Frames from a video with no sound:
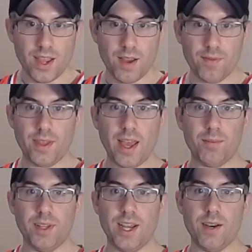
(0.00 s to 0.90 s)
if that
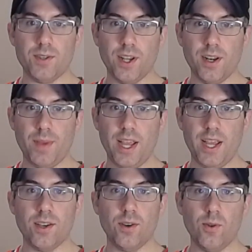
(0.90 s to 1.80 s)
player was going to
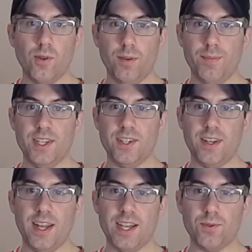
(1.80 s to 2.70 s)
make or miss the
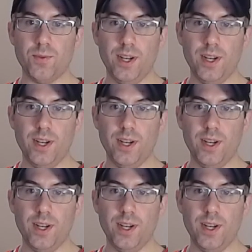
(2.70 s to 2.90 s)
next one.